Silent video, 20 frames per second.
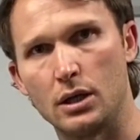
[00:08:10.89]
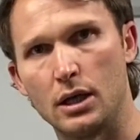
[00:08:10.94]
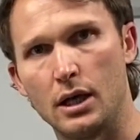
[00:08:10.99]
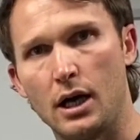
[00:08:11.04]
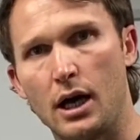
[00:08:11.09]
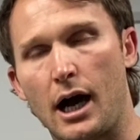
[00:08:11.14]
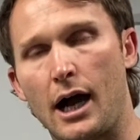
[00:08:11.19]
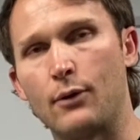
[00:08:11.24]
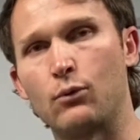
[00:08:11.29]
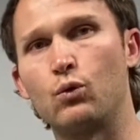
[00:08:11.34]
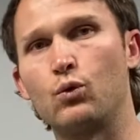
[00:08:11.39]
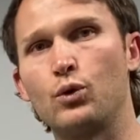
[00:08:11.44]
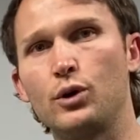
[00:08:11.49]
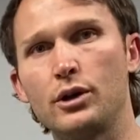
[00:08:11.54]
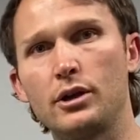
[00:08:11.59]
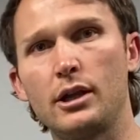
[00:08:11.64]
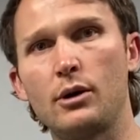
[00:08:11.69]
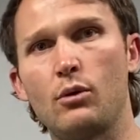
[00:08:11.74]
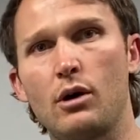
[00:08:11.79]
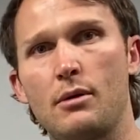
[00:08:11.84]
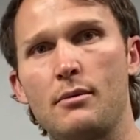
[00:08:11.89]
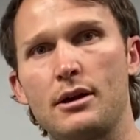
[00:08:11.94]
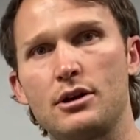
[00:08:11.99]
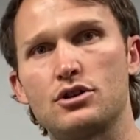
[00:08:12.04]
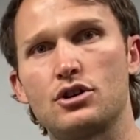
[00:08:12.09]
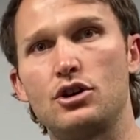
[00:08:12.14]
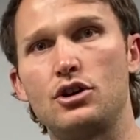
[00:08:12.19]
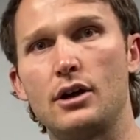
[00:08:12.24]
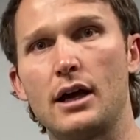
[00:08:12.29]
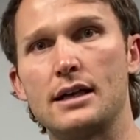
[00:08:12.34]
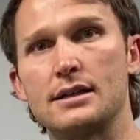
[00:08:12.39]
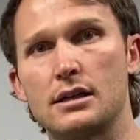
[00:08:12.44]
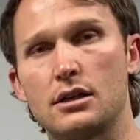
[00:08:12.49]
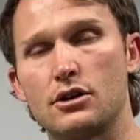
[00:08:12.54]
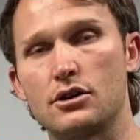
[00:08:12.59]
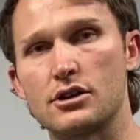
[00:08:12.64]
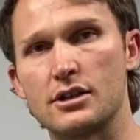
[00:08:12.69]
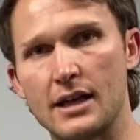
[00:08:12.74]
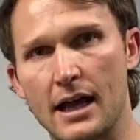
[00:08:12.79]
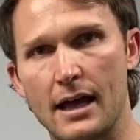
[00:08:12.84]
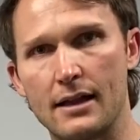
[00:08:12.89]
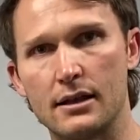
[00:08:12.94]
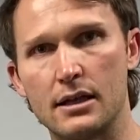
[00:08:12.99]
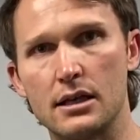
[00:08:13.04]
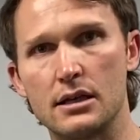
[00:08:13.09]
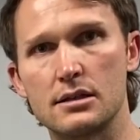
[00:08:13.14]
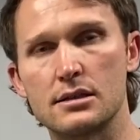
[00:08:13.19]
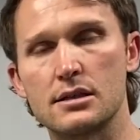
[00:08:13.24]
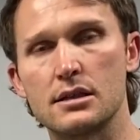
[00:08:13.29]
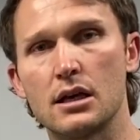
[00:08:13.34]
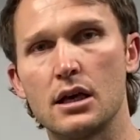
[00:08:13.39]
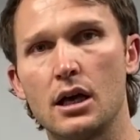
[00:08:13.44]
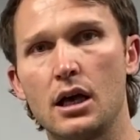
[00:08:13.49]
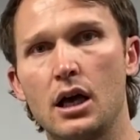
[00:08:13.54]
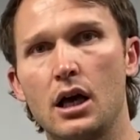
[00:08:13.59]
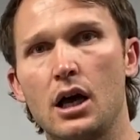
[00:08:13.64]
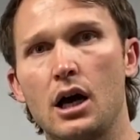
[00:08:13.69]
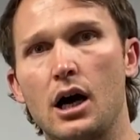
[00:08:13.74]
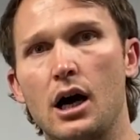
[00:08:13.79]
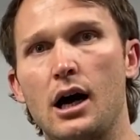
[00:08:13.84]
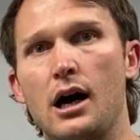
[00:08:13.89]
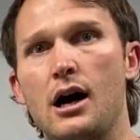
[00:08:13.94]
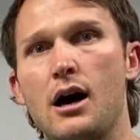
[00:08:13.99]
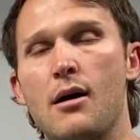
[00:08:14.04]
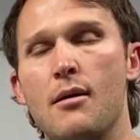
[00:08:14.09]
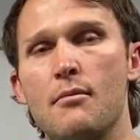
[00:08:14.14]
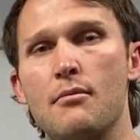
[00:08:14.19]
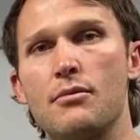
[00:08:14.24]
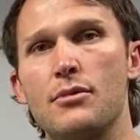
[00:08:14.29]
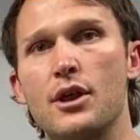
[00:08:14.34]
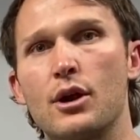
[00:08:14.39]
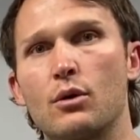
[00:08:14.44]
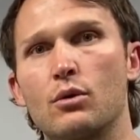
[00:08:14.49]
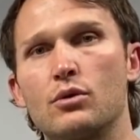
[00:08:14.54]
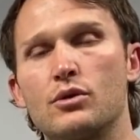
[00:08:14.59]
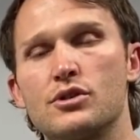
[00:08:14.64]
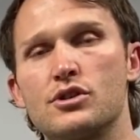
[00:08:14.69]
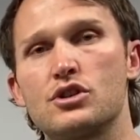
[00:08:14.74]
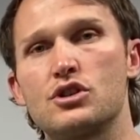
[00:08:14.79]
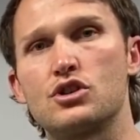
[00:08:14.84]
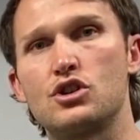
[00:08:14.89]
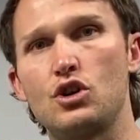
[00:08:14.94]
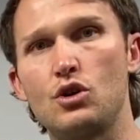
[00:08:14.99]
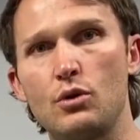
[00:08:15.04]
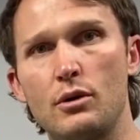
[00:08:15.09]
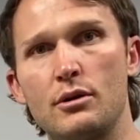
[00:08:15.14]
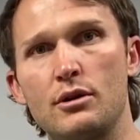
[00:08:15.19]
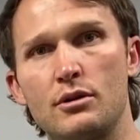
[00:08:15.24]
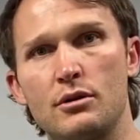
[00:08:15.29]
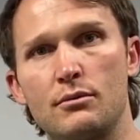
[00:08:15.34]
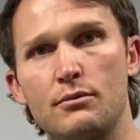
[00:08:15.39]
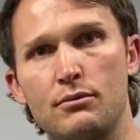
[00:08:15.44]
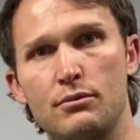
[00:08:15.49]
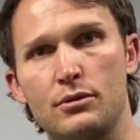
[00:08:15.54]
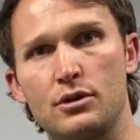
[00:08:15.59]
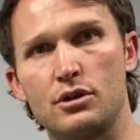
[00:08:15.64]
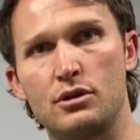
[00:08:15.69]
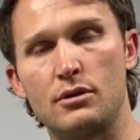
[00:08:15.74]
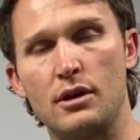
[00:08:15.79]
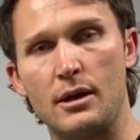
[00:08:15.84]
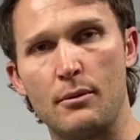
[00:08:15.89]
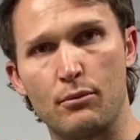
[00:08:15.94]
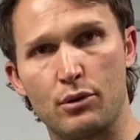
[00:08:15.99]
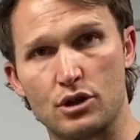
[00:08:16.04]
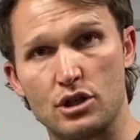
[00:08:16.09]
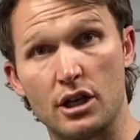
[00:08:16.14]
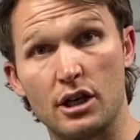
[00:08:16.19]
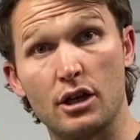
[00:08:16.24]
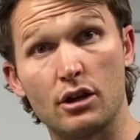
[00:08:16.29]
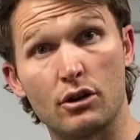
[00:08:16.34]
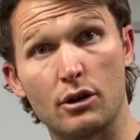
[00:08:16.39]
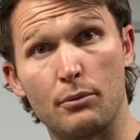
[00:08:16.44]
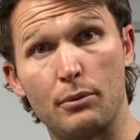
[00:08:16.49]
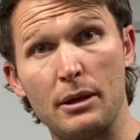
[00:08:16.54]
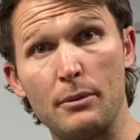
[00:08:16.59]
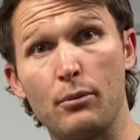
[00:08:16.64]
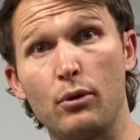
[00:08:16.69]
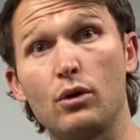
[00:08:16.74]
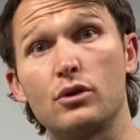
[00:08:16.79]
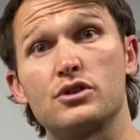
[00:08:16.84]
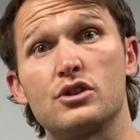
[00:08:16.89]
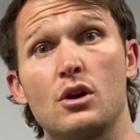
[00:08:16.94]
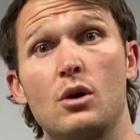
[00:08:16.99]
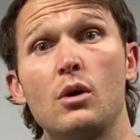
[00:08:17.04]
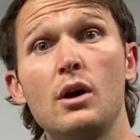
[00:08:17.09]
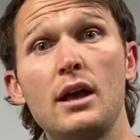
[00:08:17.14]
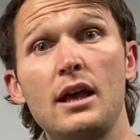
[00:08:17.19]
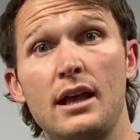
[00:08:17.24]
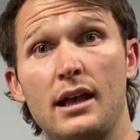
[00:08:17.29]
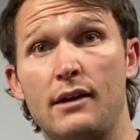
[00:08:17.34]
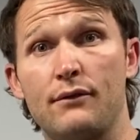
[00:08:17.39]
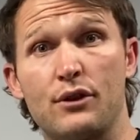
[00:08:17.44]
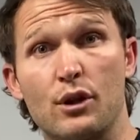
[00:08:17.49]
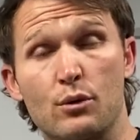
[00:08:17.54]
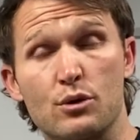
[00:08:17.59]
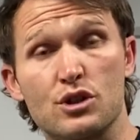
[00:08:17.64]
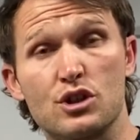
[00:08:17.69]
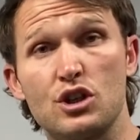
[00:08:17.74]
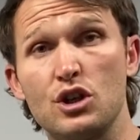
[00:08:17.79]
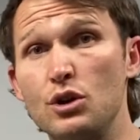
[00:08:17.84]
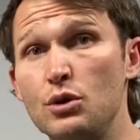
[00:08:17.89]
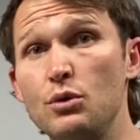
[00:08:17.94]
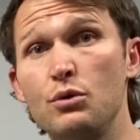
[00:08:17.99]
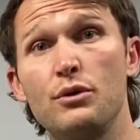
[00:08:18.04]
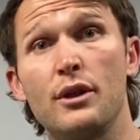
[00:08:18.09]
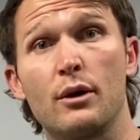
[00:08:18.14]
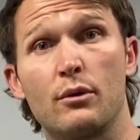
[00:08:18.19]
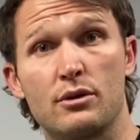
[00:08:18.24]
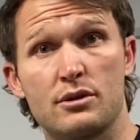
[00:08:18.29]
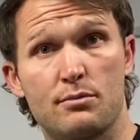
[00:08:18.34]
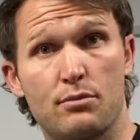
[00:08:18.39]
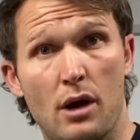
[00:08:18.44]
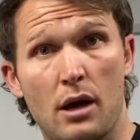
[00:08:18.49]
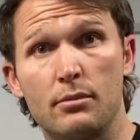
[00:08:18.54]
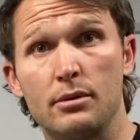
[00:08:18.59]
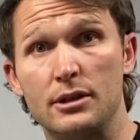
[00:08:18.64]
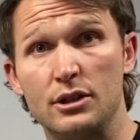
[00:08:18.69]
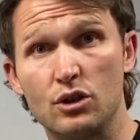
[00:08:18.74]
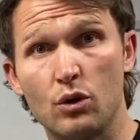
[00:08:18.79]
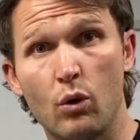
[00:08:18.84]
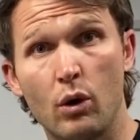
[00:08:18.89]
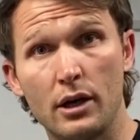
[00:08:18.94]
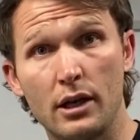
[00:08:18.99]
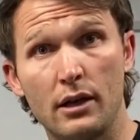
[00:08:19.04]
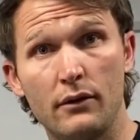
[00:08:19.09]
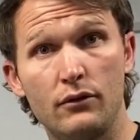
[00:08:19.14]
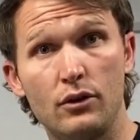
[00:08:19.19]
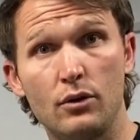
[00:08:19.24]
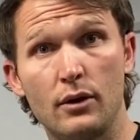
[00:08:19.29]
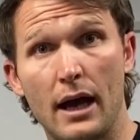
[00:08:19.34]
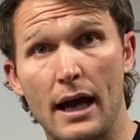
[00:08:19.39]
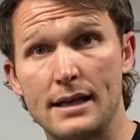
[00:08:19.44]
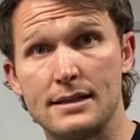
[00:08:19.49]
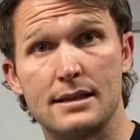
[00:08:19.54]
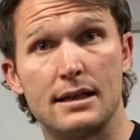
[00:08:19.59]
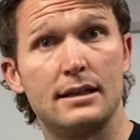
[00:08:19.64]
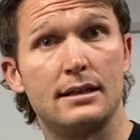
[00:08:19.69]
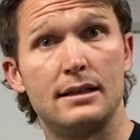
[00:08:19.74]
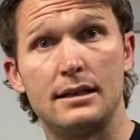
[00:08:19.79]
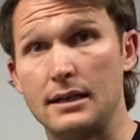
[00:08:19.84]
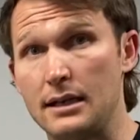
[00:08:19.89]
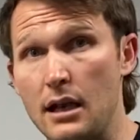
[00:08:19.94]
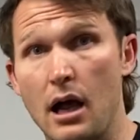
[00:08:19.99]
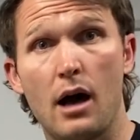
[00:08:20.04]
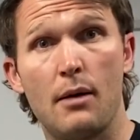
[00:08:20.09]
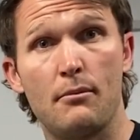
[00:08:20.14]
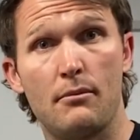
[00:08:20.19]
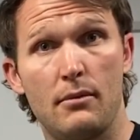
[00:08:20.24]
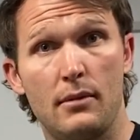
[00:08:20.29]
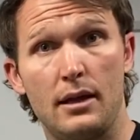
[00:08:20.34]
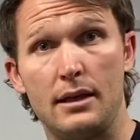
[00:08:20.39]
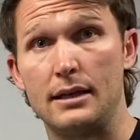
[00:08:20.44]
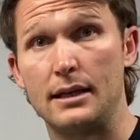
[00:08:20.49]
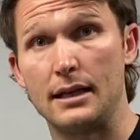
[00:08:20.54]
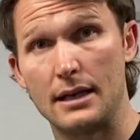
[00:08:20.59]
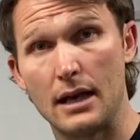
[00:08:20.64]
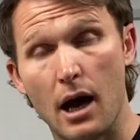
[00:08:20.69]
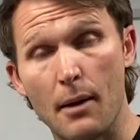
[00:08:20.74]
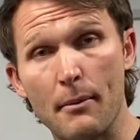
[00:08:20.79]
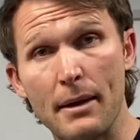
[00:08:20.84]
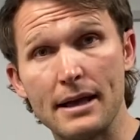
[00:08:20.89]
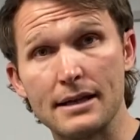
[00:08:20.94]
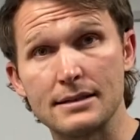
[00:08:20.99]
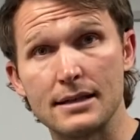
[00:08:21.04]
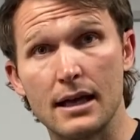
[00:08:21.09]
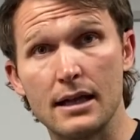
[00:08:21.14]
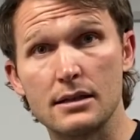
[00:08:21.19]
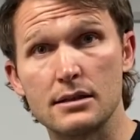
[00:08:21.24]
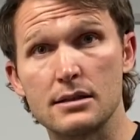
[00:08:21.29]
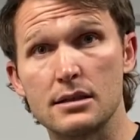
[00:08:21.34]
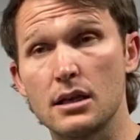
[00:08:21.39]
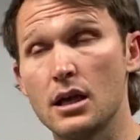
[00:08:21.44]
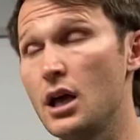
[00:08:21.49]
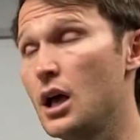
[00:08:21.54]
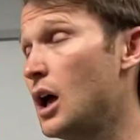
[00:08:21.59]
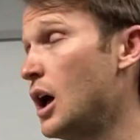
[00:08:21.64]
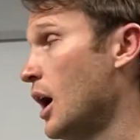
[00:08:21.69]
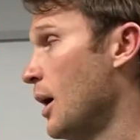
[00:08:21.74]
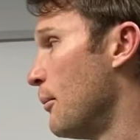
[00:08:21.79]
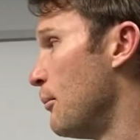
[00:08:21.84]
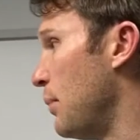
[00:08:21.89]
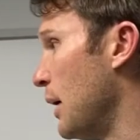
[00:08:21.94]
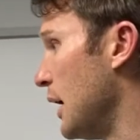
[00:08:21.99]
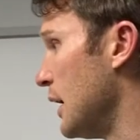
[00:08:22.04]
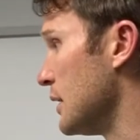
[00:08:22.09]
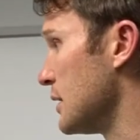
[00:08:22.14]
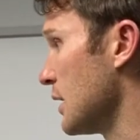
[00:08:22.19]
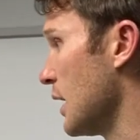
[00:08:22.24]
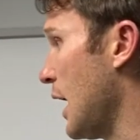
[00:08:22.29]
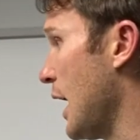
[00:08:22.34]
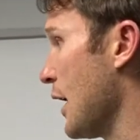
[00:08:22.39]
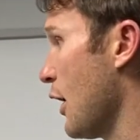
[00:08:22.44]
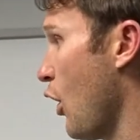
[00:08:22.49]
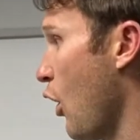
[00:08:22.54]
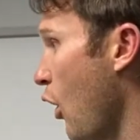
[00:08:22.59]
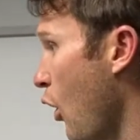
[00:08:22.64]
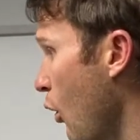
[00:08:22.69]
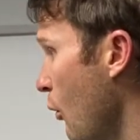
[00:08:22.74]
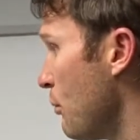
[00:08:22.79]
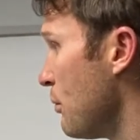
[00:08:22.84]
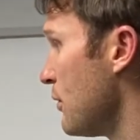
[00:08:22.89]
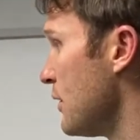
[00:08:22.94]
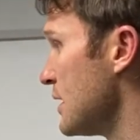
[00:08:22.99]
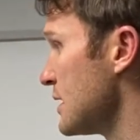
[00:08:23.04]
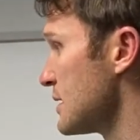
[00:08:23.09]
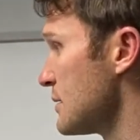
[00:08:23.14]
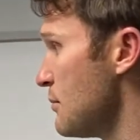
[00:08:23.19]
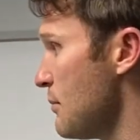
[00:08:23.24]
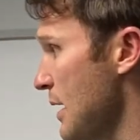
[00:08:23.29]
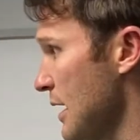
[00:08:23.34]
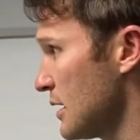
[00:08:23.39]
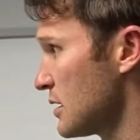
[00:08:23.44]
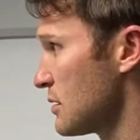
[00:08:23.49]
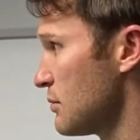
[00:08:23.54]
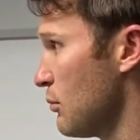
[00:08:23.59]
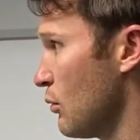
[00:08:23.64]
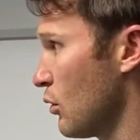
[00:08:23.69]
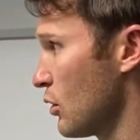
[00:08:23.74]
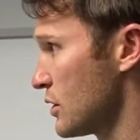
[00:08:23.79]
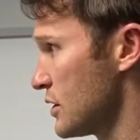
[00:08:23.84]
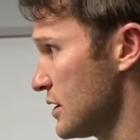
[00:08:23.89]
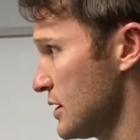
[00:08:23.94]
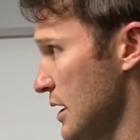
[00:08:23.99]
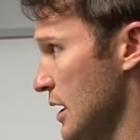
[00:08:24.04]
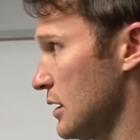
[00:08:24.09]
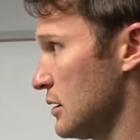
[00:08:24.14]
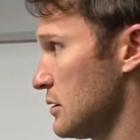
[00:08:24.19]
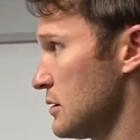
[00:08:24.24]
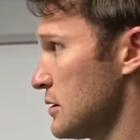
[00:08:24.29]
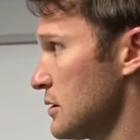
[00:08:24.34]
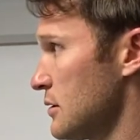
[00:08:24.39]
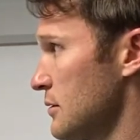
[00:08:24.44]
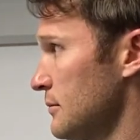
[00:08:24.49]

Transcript: I really want to make sure you guys understand this. There was two in particular people, so if there was two, there was probably 20 of you guys that it did not make sense, but I hope this makes more sense.